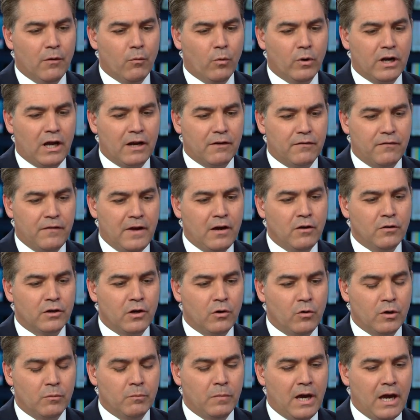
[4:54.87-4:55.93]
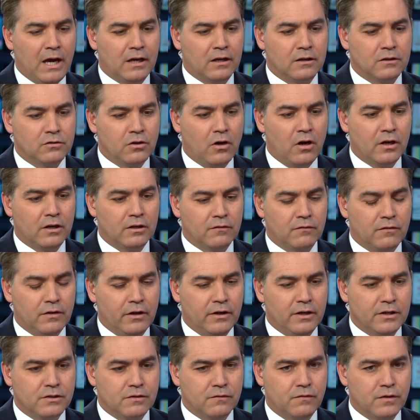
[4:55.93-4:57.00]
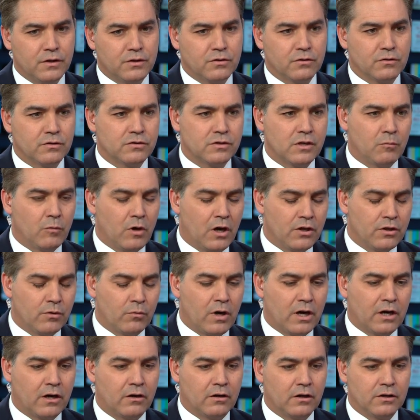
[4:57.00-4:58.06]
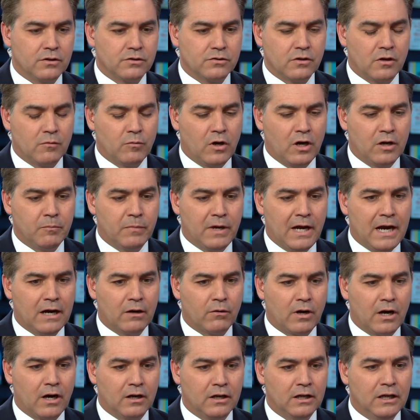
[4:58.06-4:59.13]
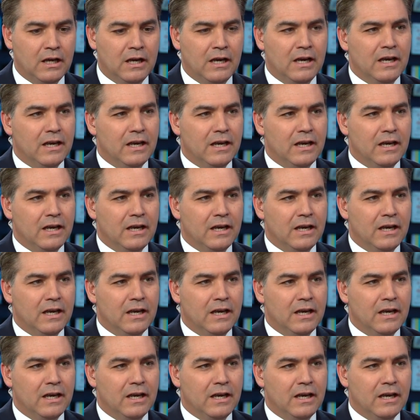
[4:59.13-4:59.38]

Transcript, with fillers: And what I found going back and talking to various officials, some on the record and some on background,